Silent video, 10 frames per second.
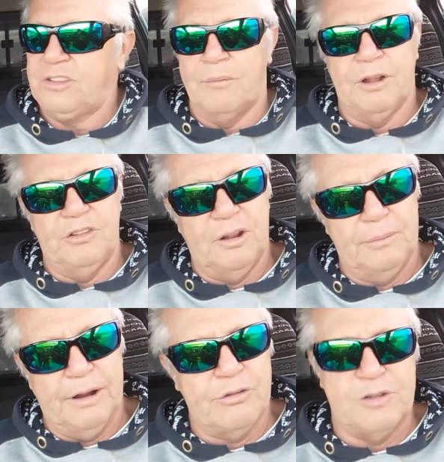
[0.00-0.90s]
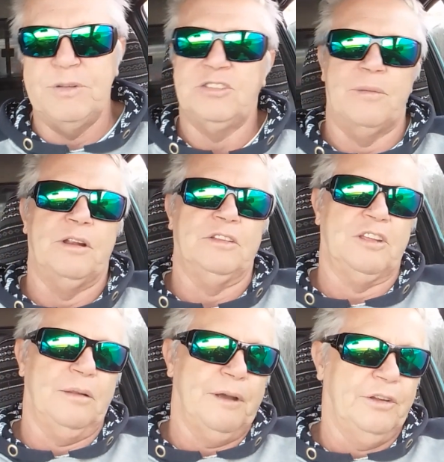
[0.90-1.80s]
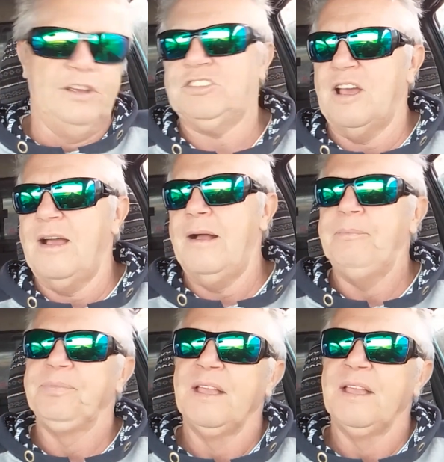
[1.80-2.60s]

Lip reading: Some don't celebrate Christmas. Some don't celebrate Easter.